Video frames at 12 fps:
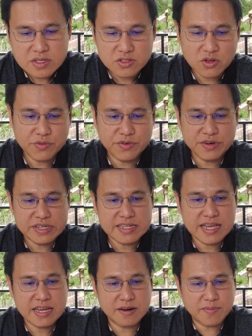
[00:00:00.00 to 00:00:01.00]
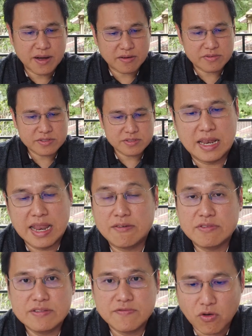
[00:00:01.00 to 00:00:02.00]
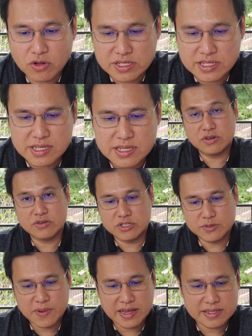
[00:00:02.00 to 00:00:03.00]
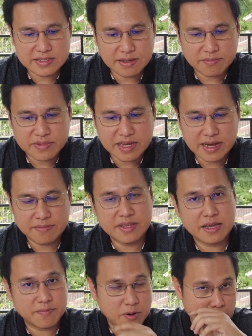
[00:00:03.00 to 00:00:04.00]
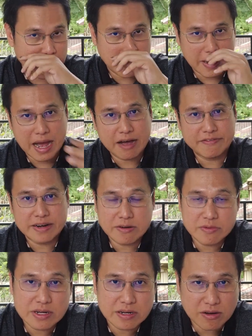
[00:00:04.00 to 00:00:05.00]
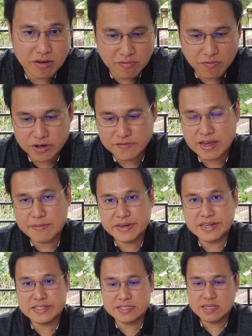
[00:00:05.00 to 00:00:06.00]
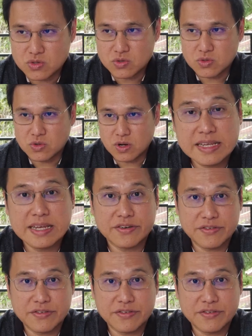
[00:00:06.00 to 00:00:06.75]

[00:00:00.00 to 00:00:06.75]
So we reach there about 11:40. Going to spend some time there, probably about half an hour or 45 minutes to take a